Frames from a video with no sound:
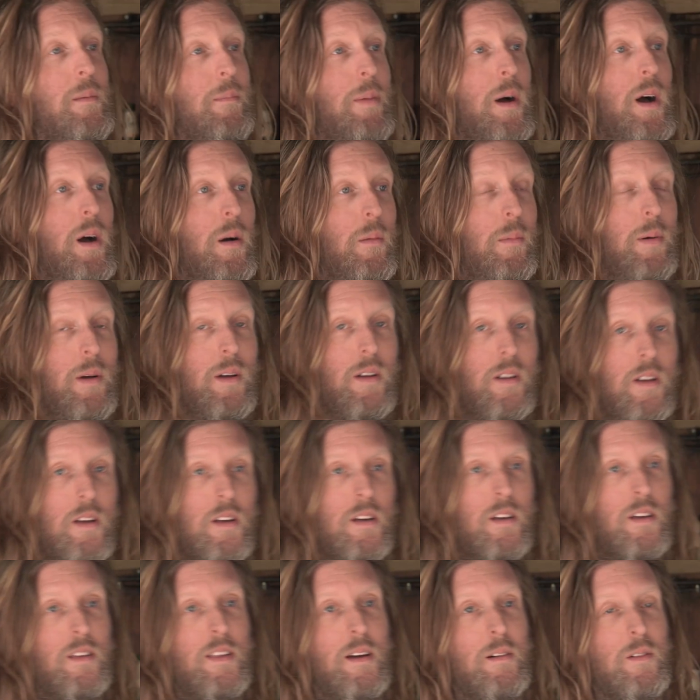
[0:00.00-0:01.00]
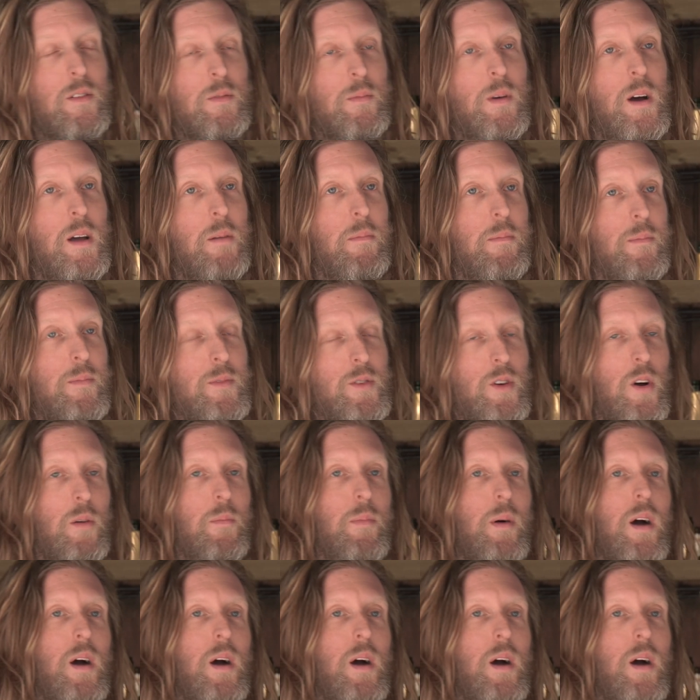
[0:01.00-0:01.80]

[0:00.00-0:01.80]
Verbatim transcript: a pub. Yeah. That was my job.